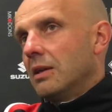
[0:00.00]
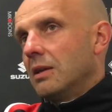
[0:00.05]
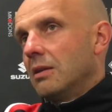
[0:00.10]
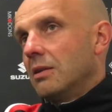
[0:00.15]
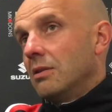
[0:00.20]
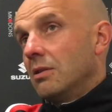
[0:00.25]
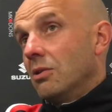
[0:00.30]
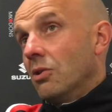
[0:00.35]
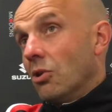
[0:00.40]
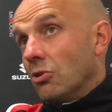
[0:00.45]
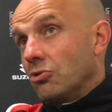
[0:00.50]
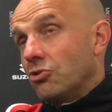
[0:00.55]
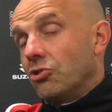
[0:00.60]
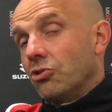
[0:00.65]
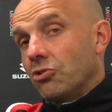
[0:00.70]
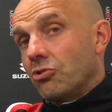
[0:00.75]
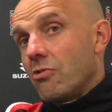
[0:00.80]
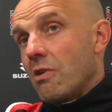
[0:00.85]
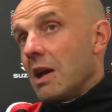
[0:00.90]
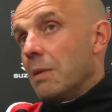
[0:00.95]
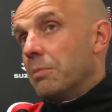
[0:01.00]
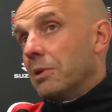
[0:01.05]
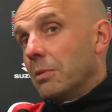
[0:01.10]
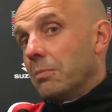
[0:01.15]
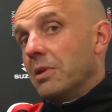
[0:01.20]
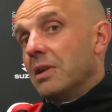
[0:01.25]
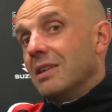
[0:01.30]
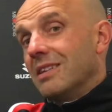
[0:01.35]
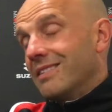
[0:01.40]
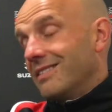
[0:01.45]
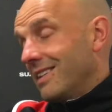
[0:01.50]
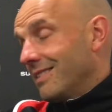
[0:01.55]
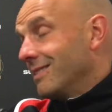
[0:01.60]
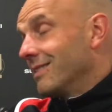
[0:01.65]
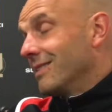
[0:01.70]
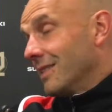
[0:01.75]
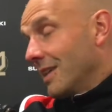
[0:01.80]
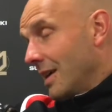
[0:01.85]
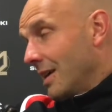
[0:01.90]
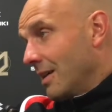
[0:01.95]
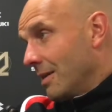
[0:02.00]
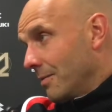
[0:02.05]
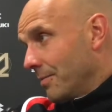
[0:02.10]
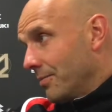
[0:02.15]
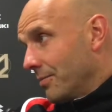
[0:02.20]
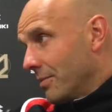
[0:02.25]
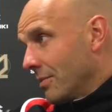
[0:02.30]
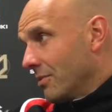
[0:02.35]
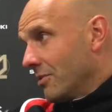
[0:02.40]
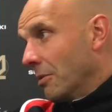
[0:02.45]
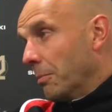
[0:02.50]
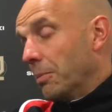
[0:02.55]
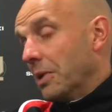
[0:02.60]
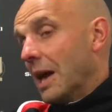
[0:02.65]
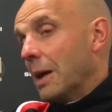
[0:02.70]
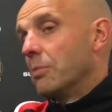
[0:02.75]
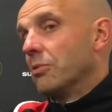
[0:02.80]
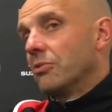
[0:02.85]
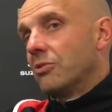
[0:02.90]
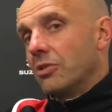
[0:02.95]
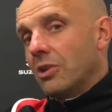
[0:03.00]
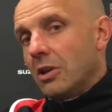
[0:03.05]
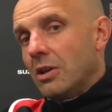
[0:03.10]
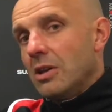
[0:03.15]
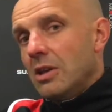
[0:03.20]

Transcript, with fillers: not just great, but it'll be a necessity to be able to